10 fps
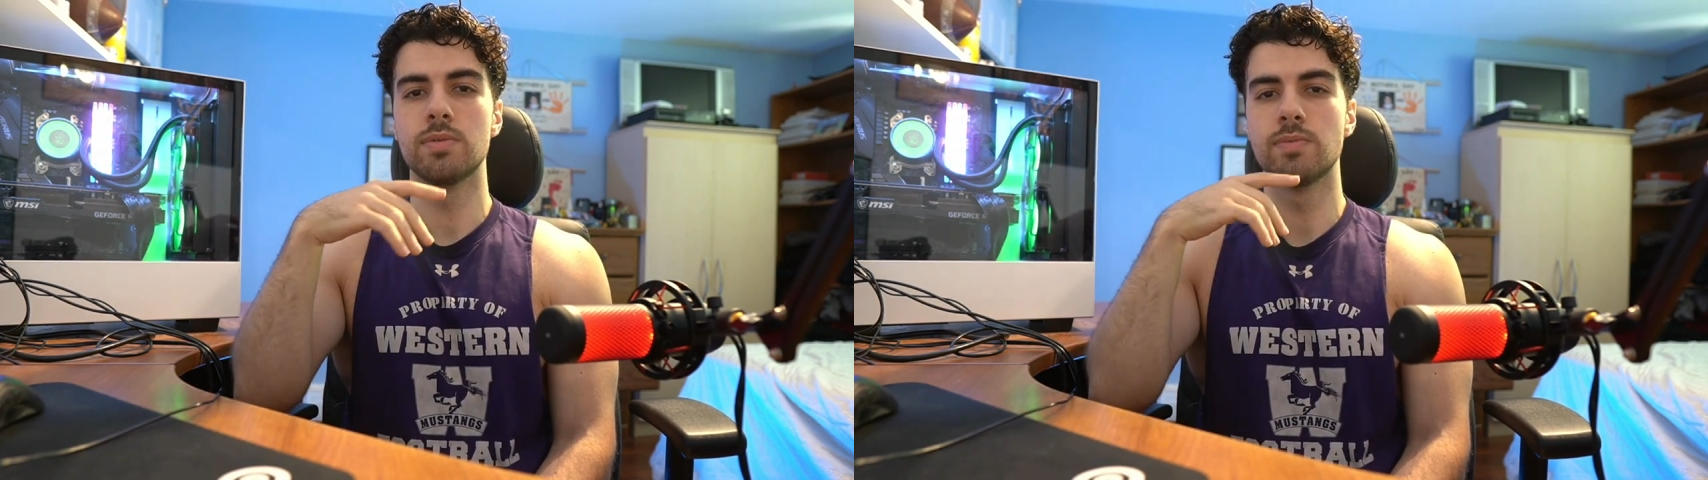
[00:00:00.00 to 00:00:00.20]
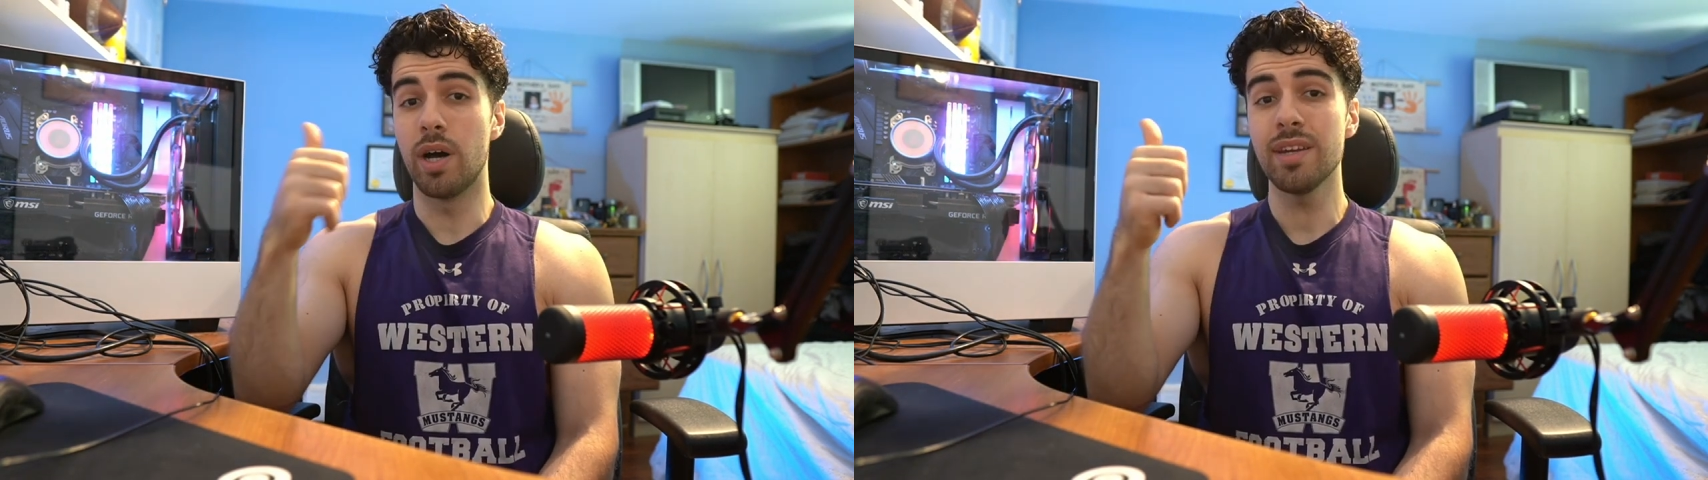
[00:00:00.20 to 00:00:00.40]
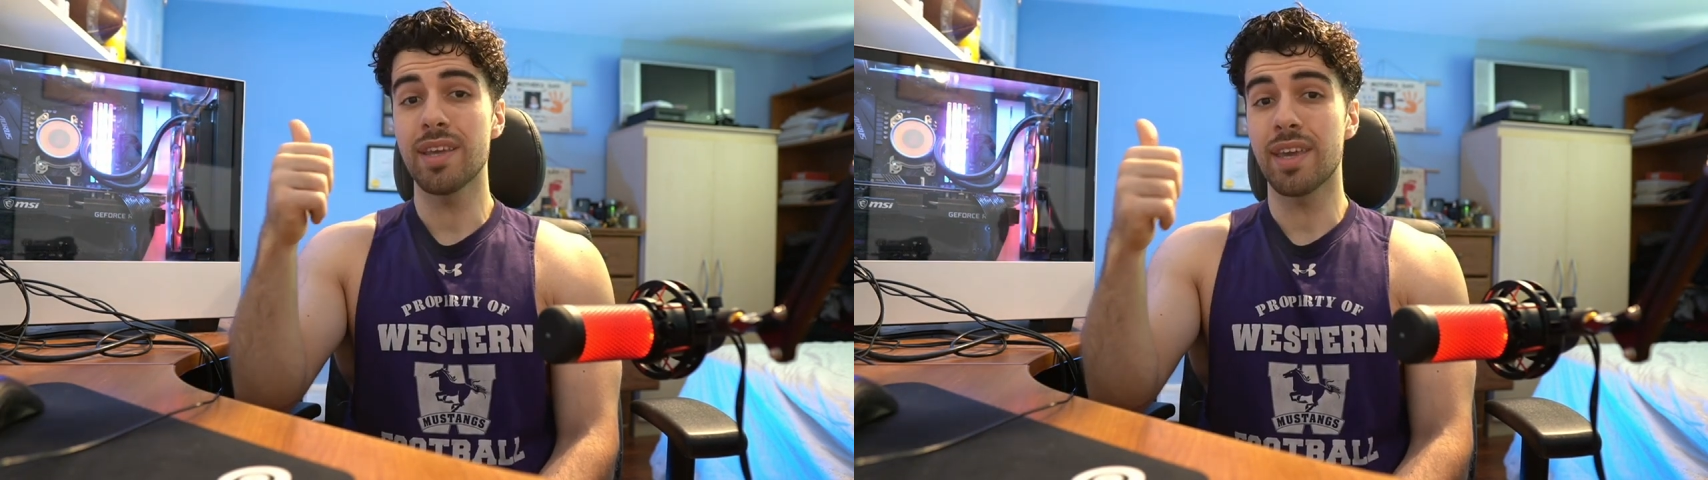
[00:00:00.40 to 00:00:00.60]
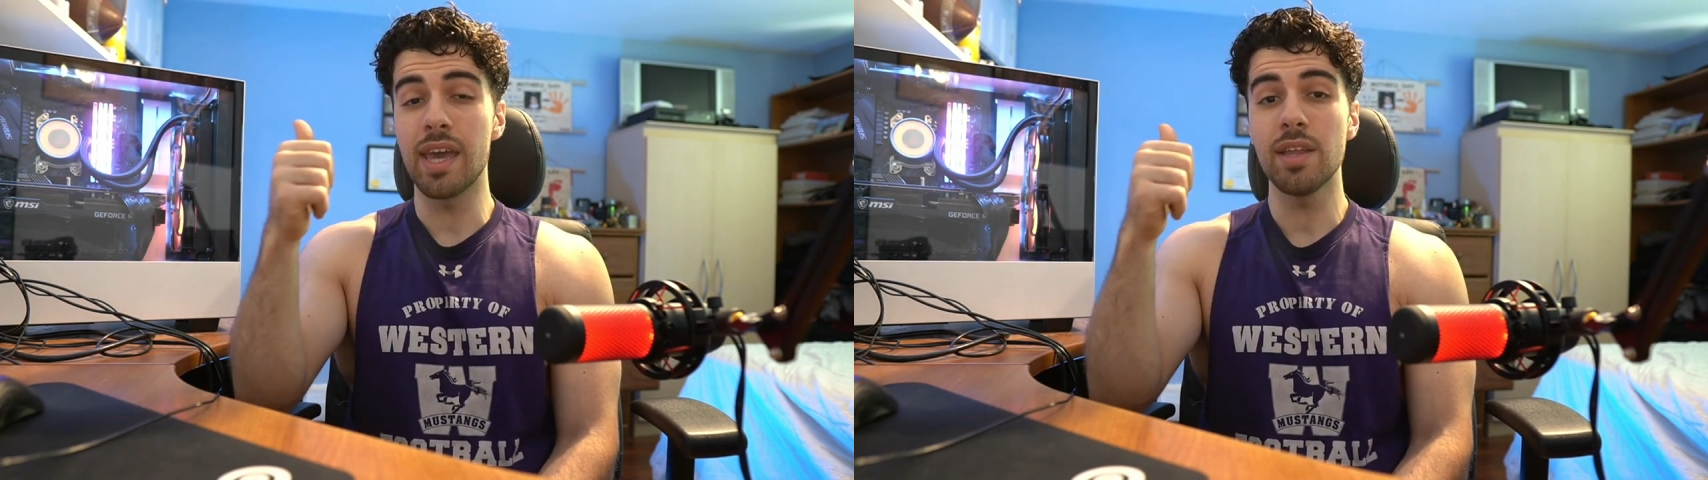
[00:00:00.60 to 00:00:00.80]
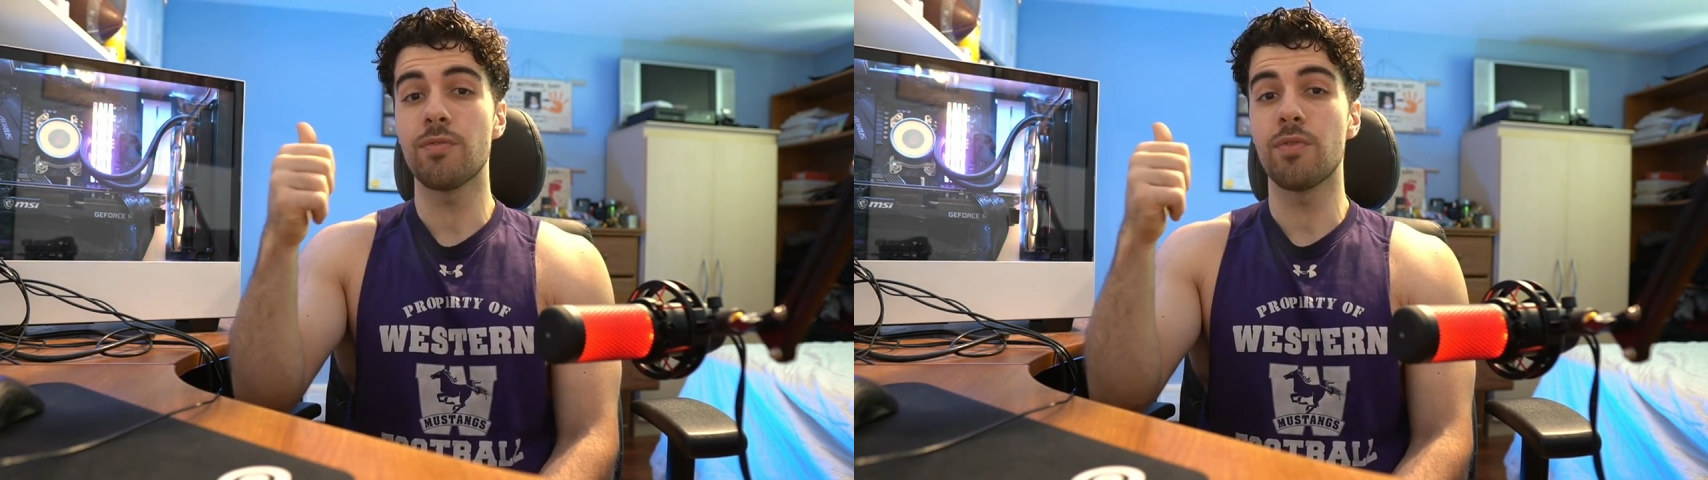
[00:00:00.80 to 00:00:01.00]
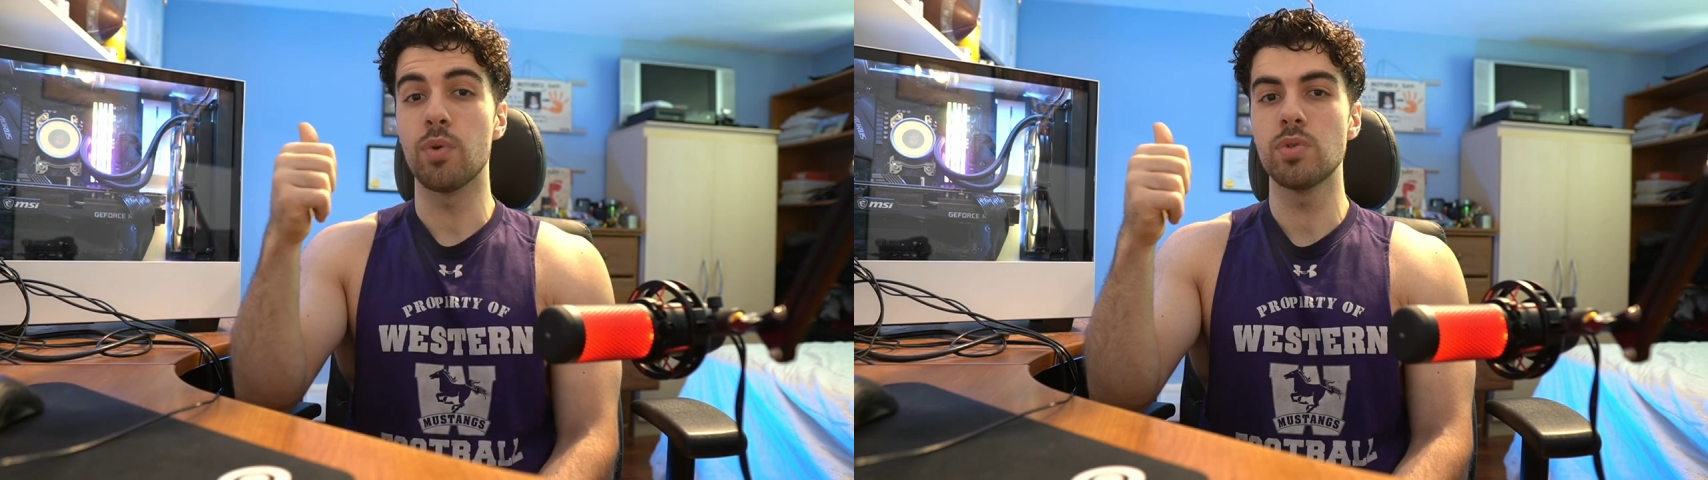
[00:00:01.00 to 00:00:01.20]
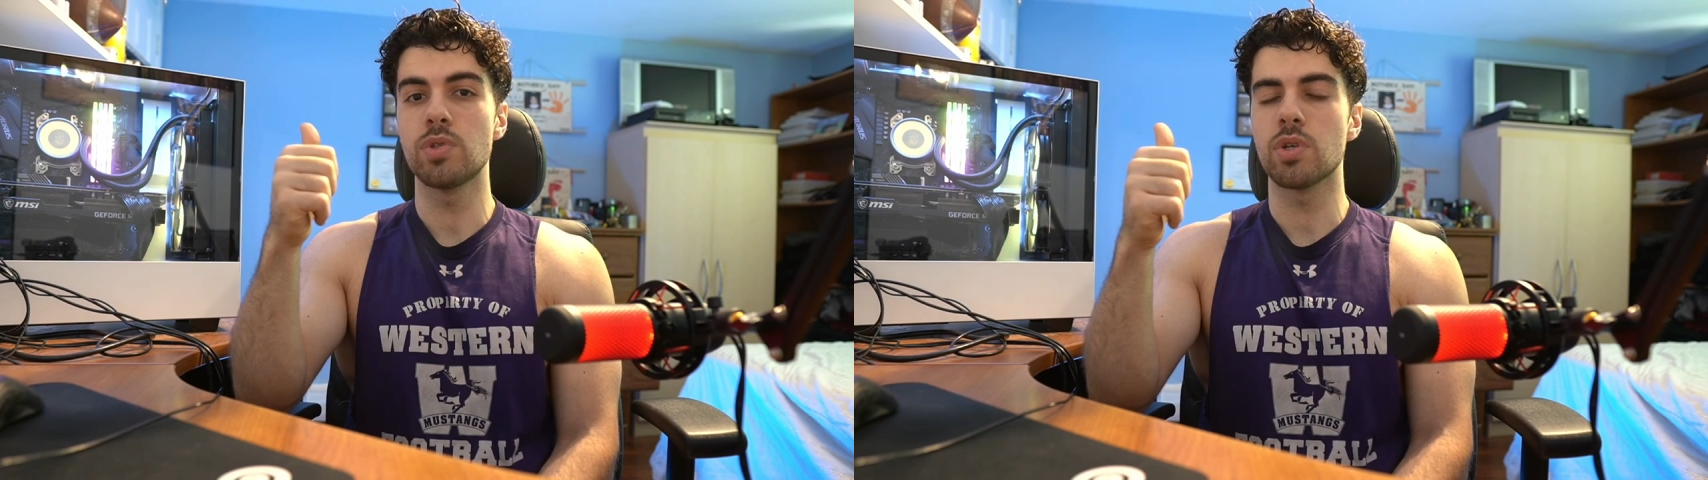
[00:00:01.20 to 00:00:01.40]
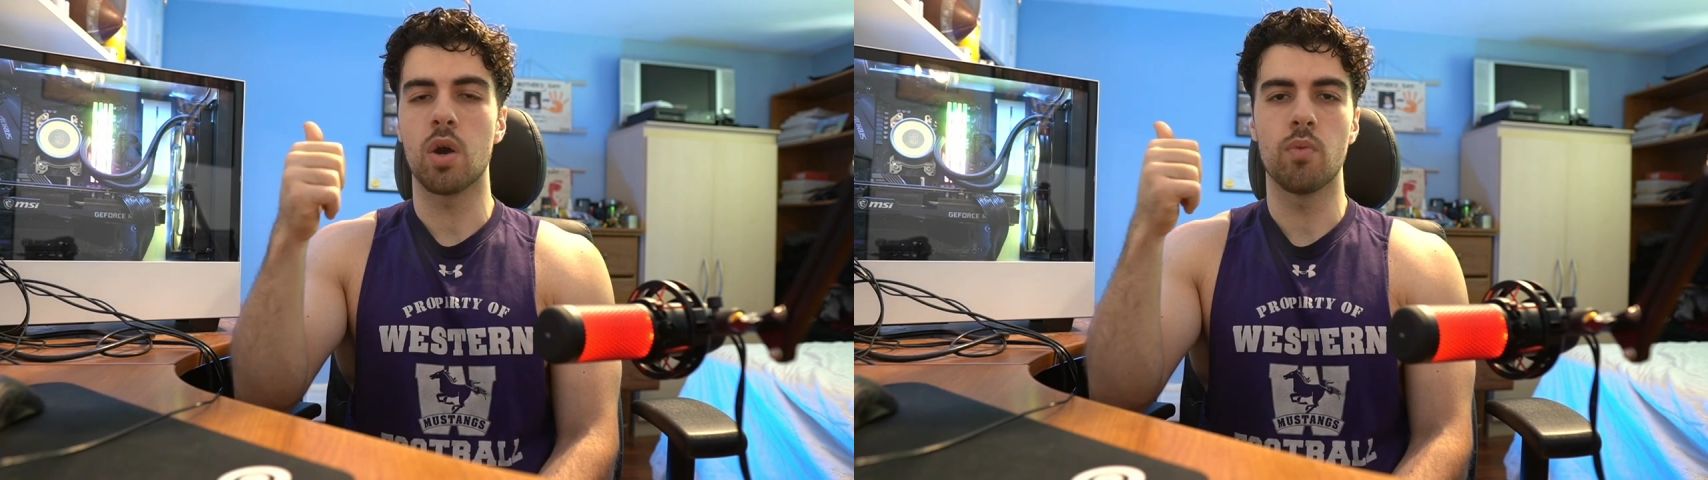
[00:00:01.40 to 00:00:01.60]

One, canned foods